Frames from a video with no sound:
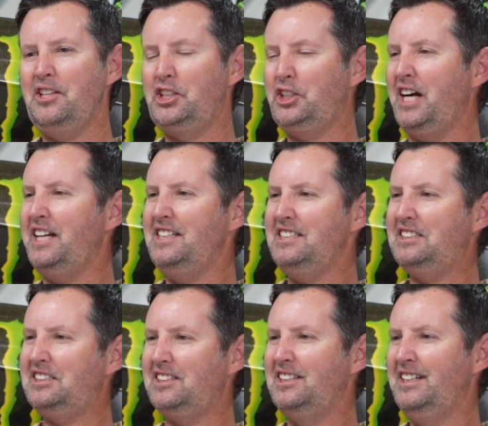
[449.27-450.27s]
the
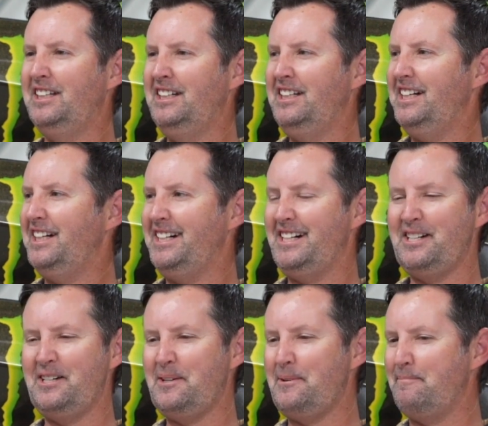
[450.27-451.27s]
shyness. Yeah.
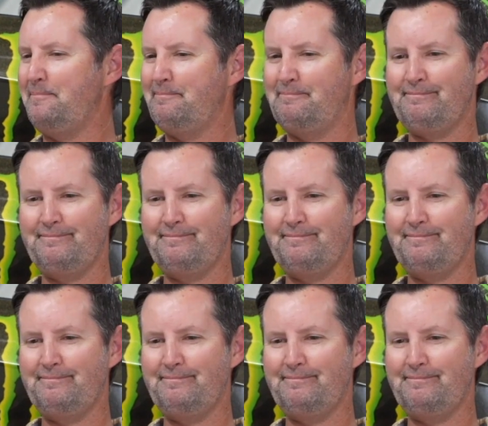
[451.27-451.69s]
Um,